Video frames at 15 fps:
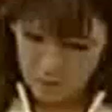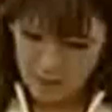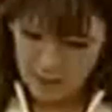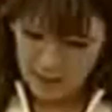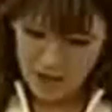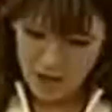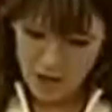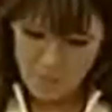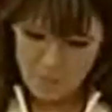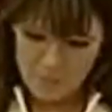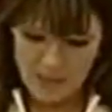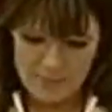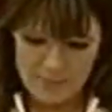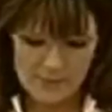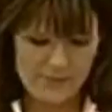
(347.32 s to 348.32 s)
Real hope
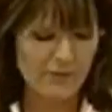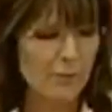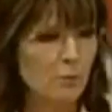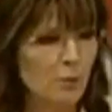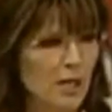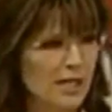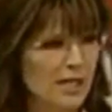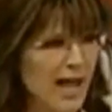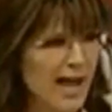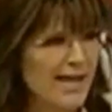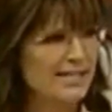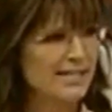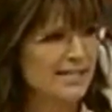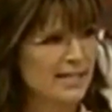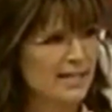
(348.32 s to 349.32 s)
comes from
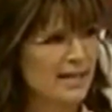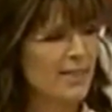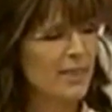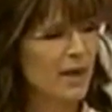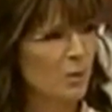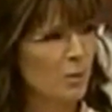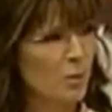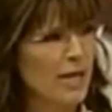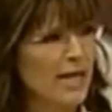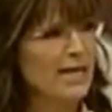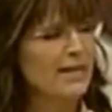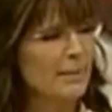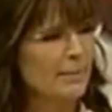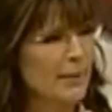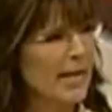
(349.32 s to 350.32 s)
realizing that
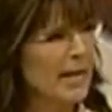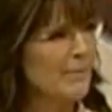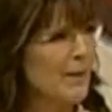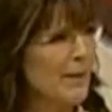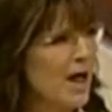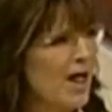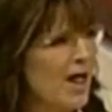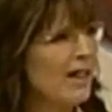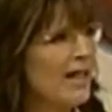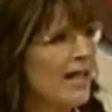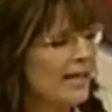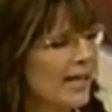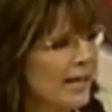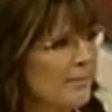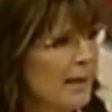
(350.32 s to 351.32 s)
we, the people,
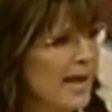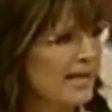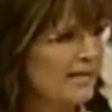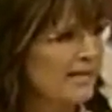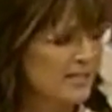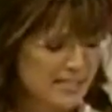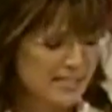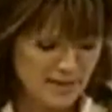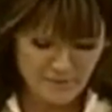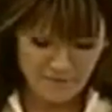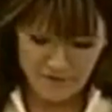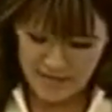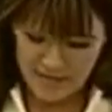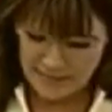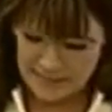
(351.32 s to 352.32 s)
can make the
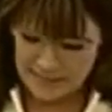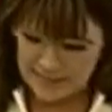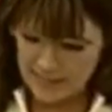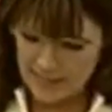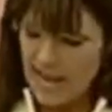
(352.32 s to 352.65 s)
difference.